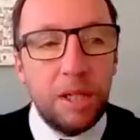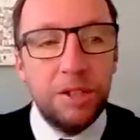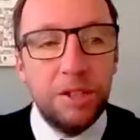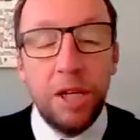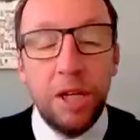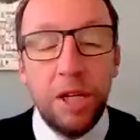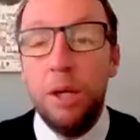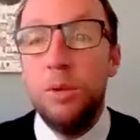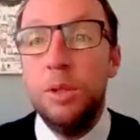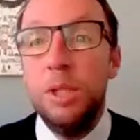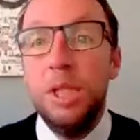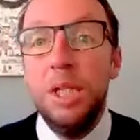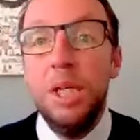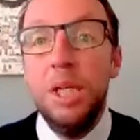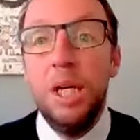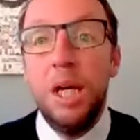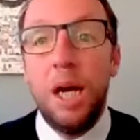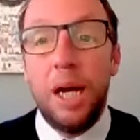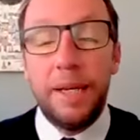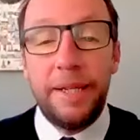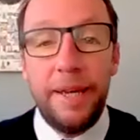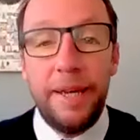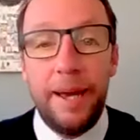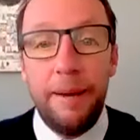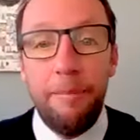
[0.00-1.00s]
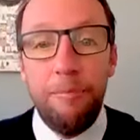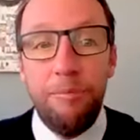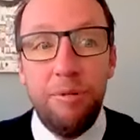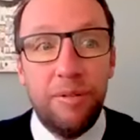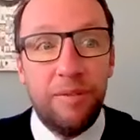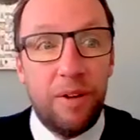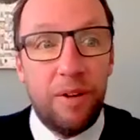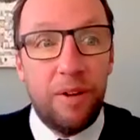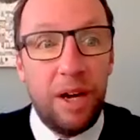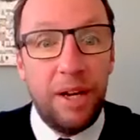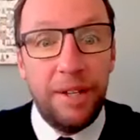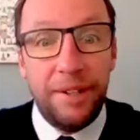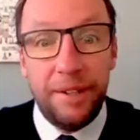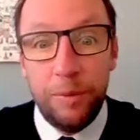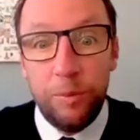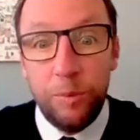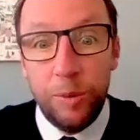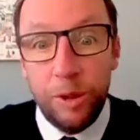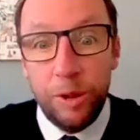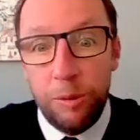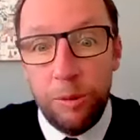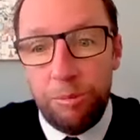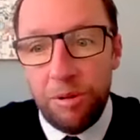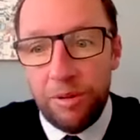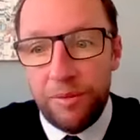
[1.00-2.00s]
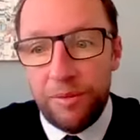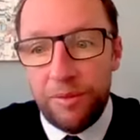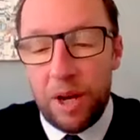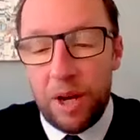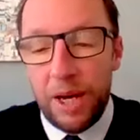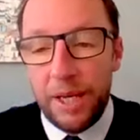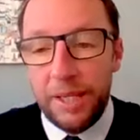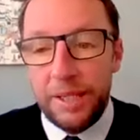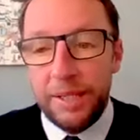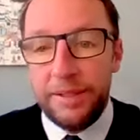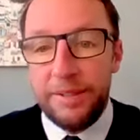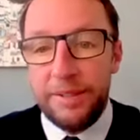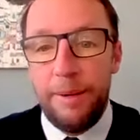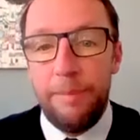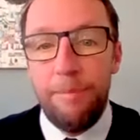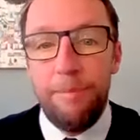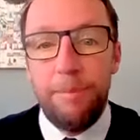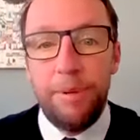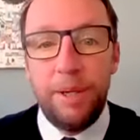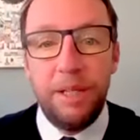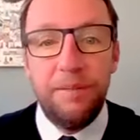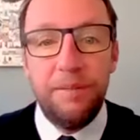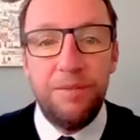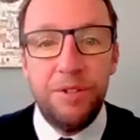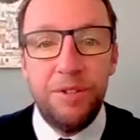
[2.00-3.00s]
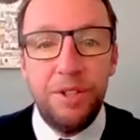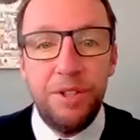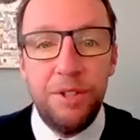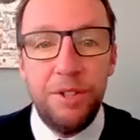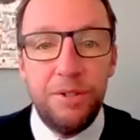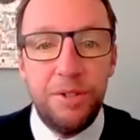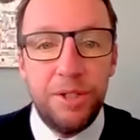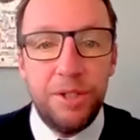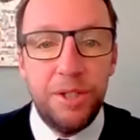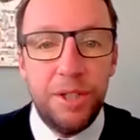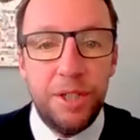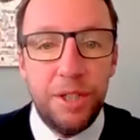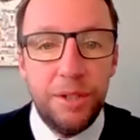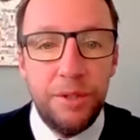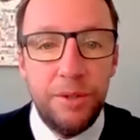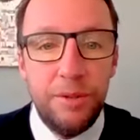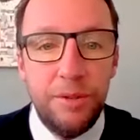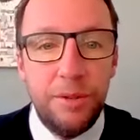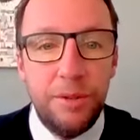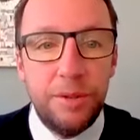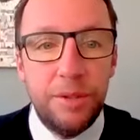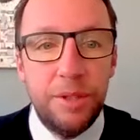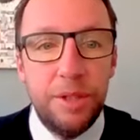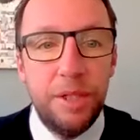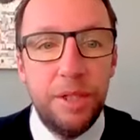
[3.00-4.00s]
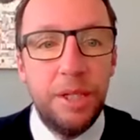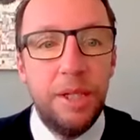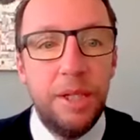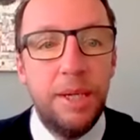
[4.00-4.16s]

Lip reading: So I can provide and will provide a template for you to use,